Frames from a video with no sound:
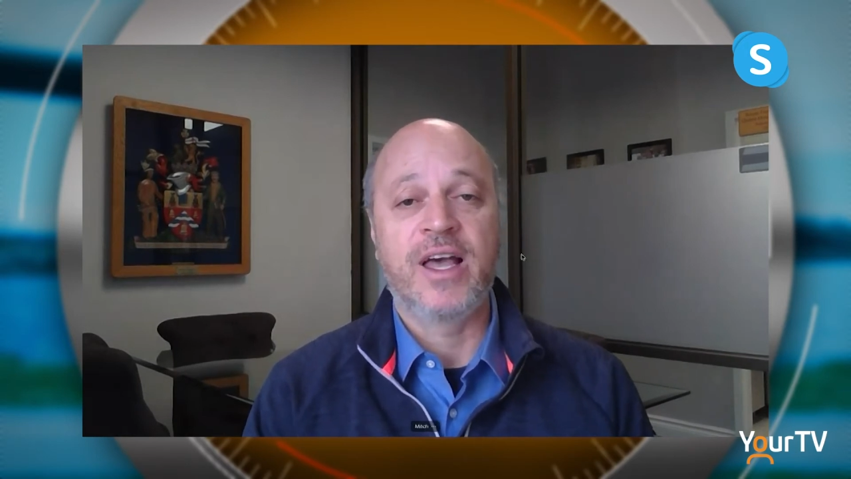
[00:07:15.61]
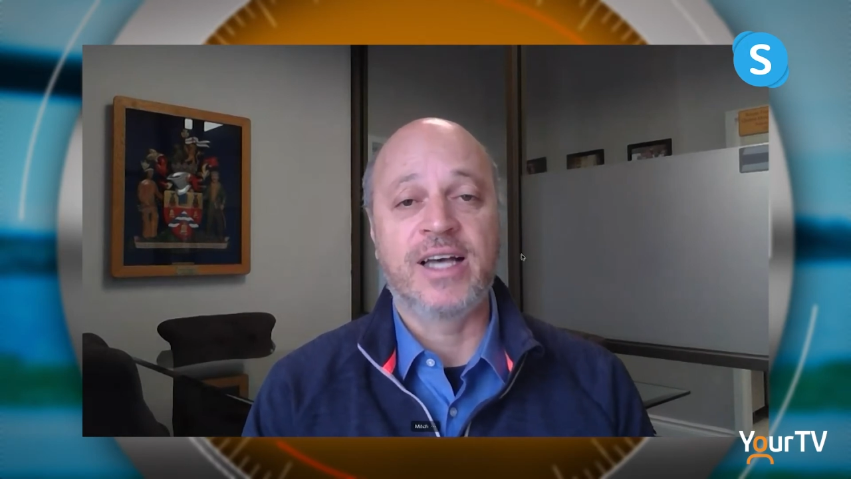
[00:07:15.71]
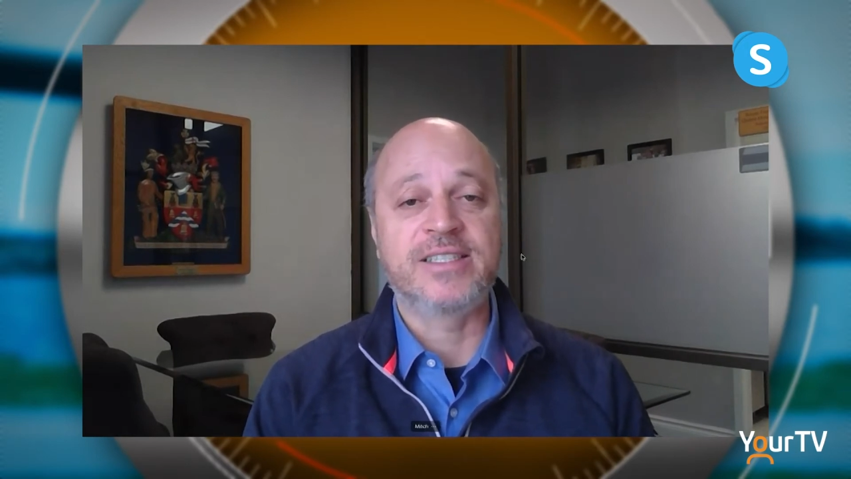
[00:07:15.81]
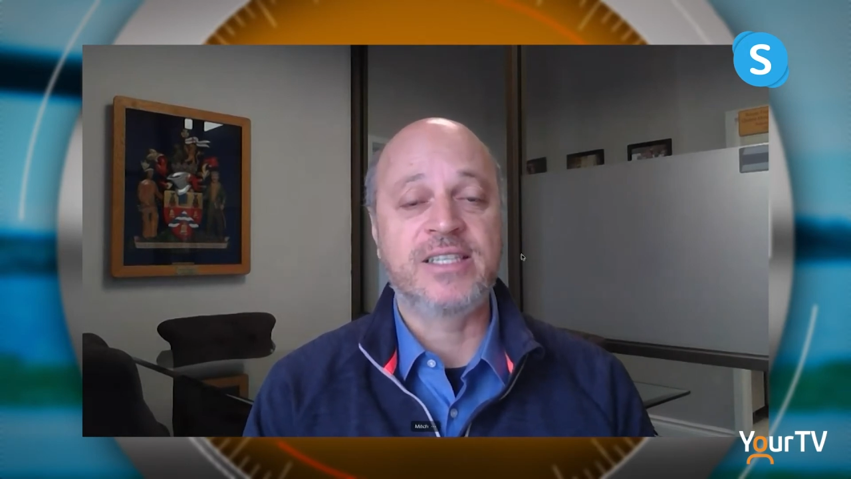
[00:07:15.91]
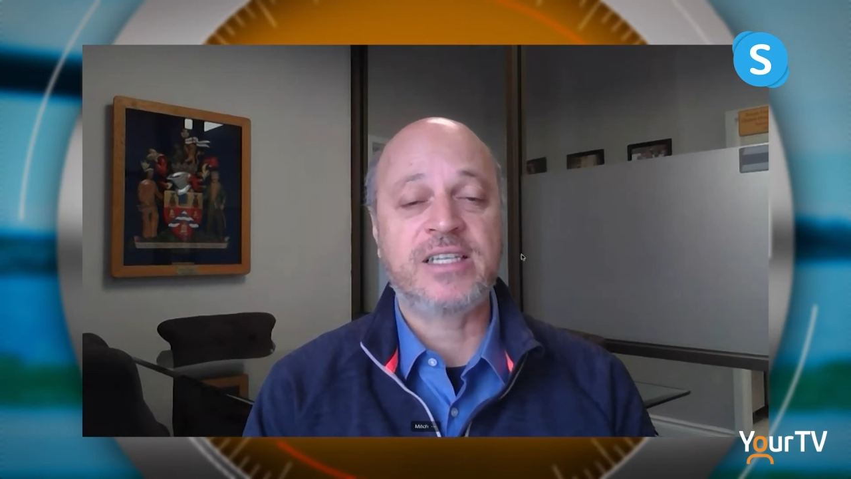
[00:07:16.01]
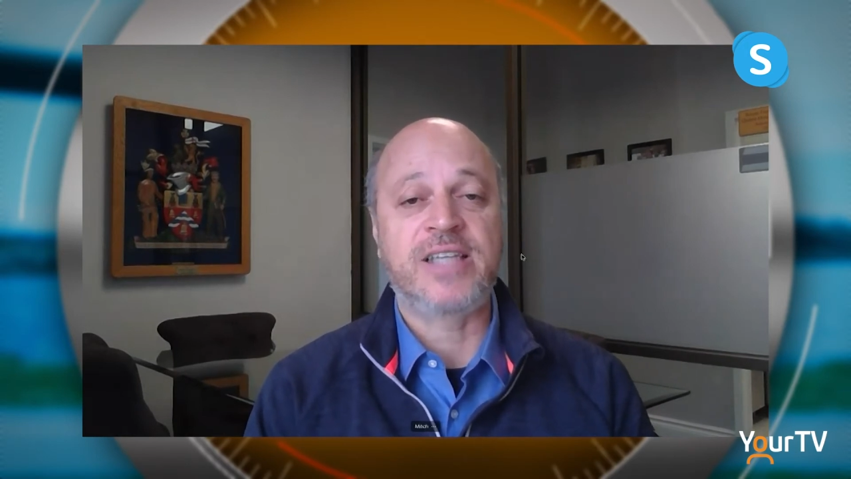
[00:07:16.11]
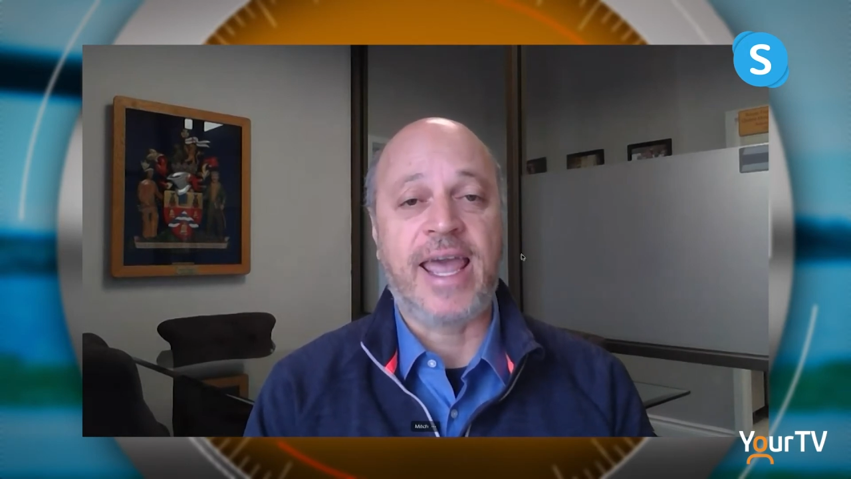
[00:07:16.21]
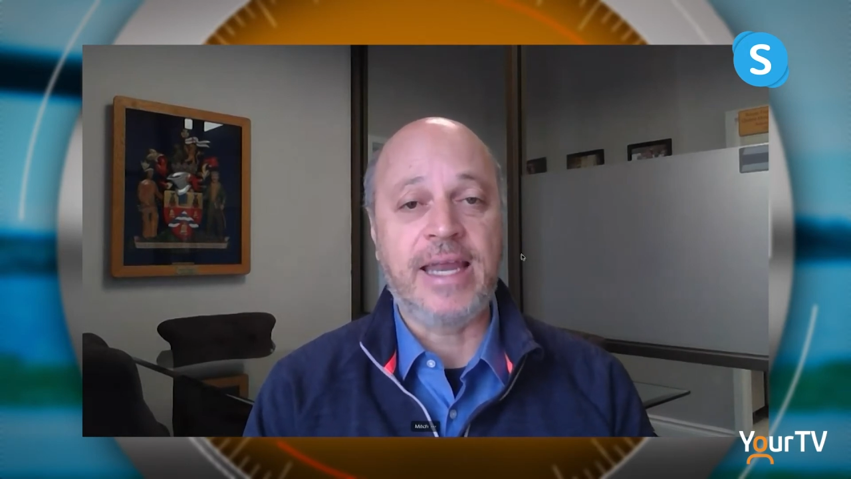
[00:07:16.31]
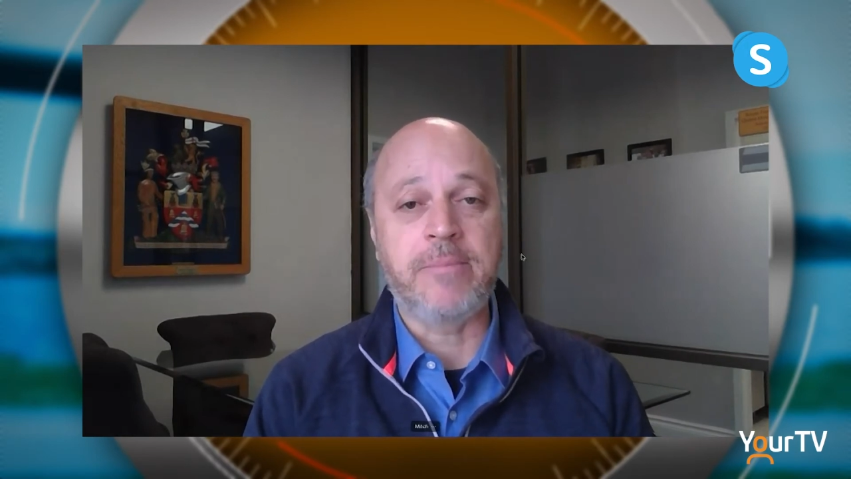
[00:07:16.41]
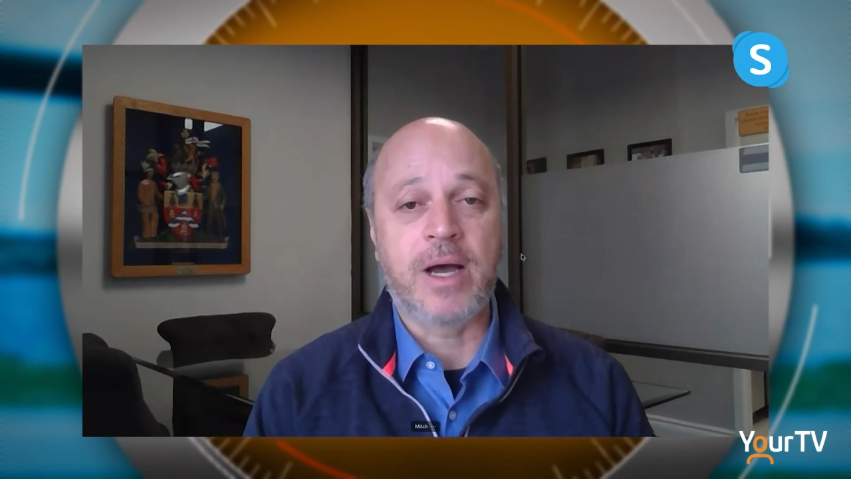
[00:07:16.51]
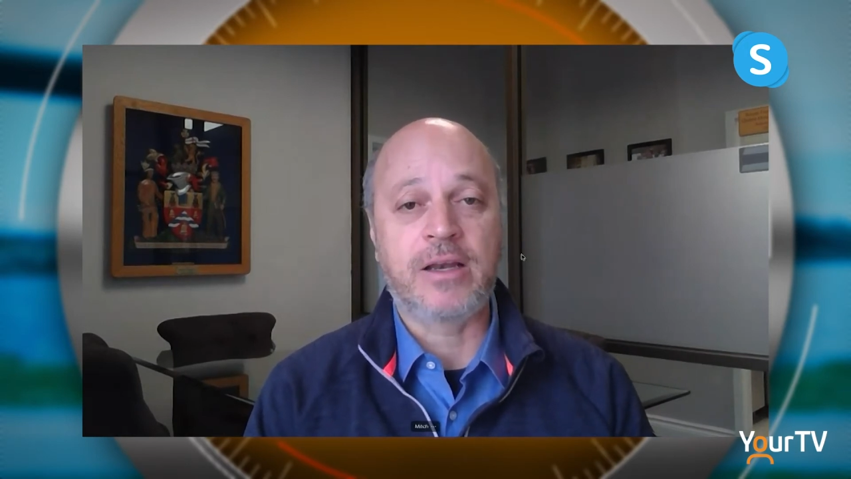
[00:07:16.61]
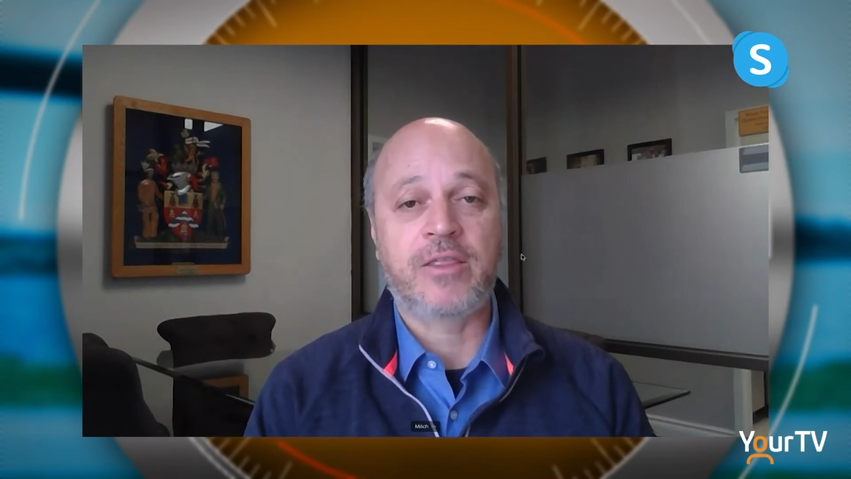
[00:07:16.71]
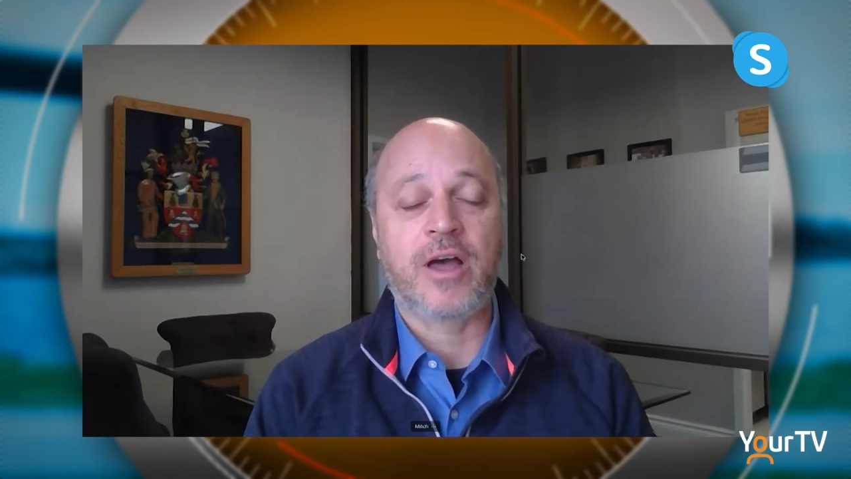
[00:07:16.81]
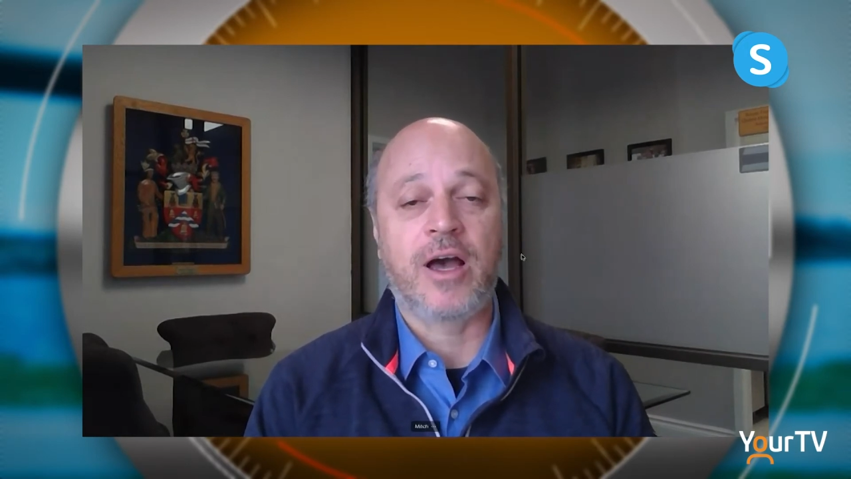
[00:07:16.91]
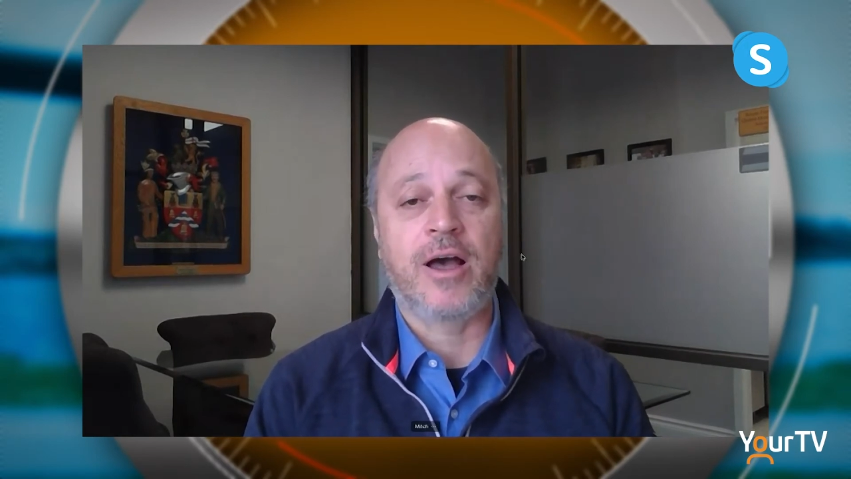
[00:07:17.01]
a 6 to 8 month